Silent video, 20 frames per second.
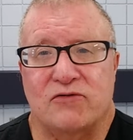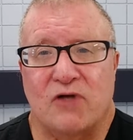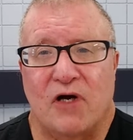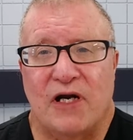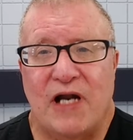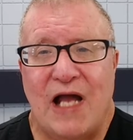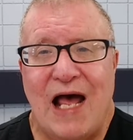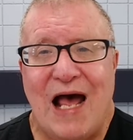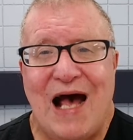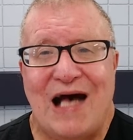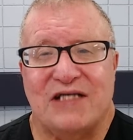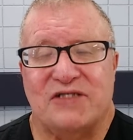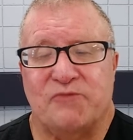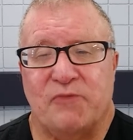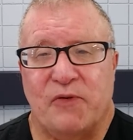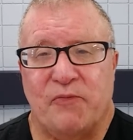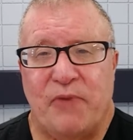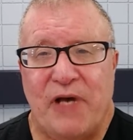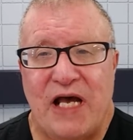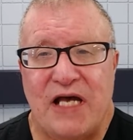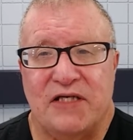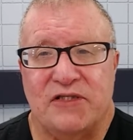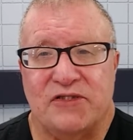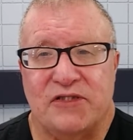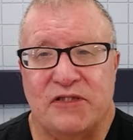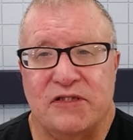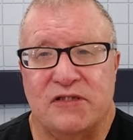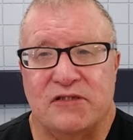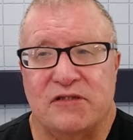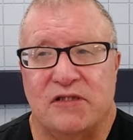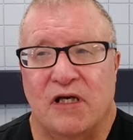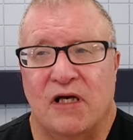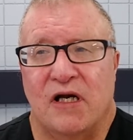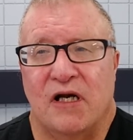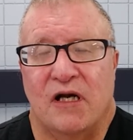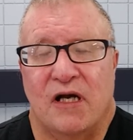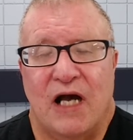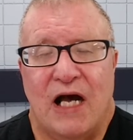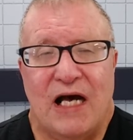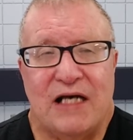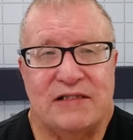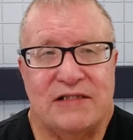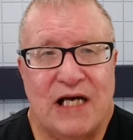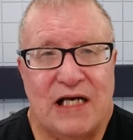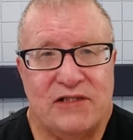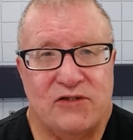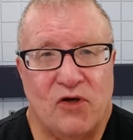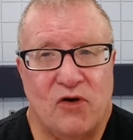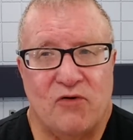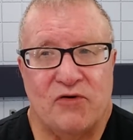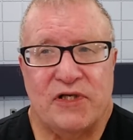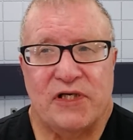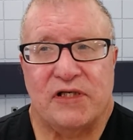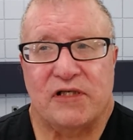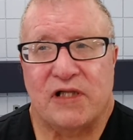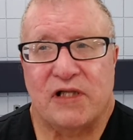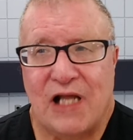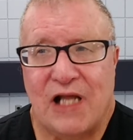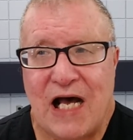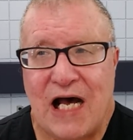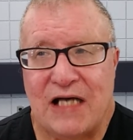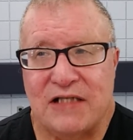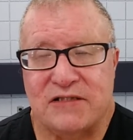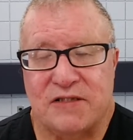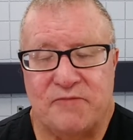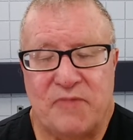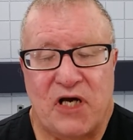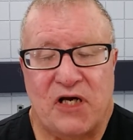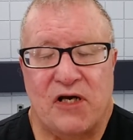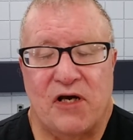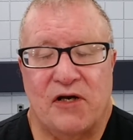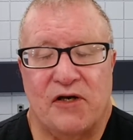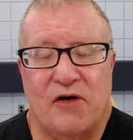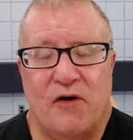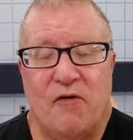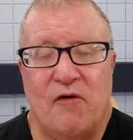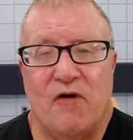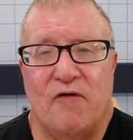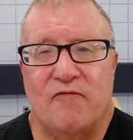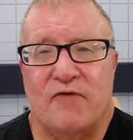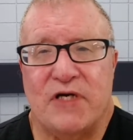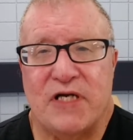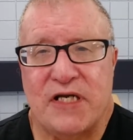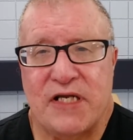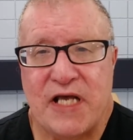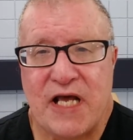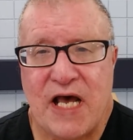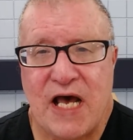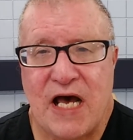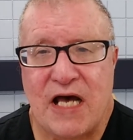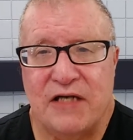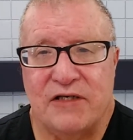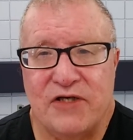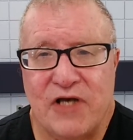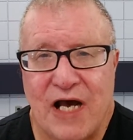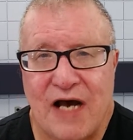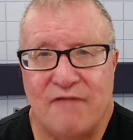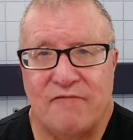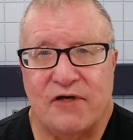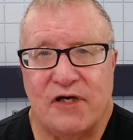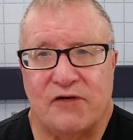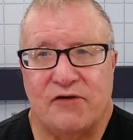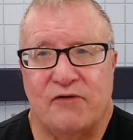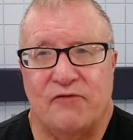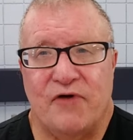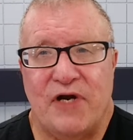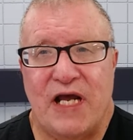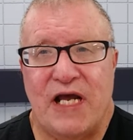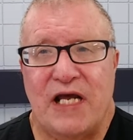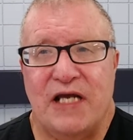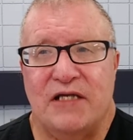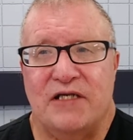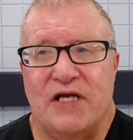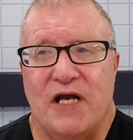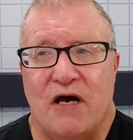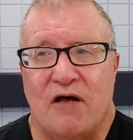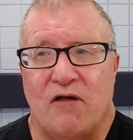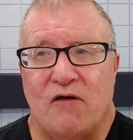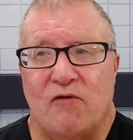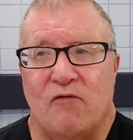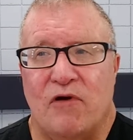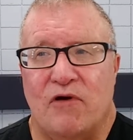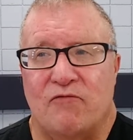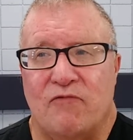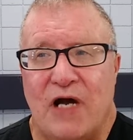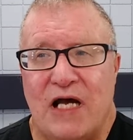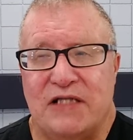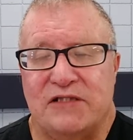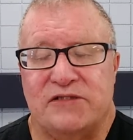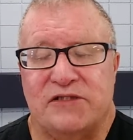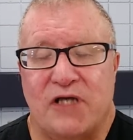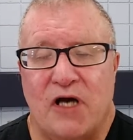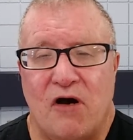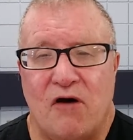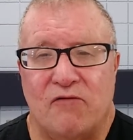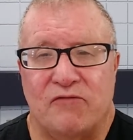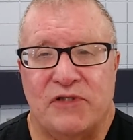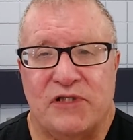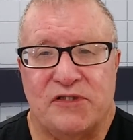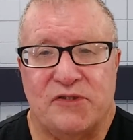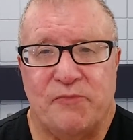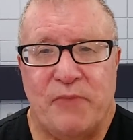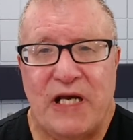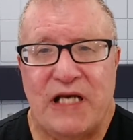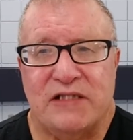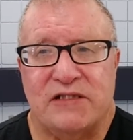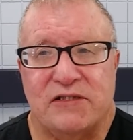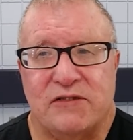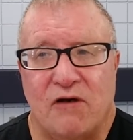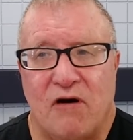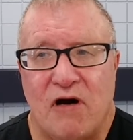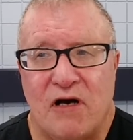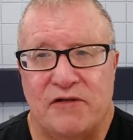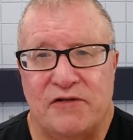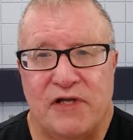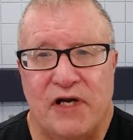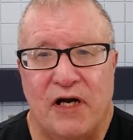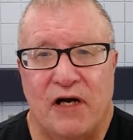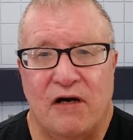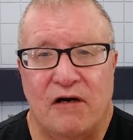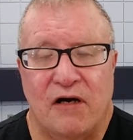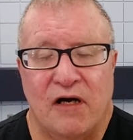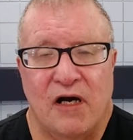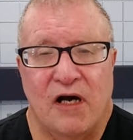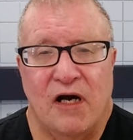on asthma patients. As I told in class, I'm not going to go over it again. You have a green, yellow, and red zone that's based on their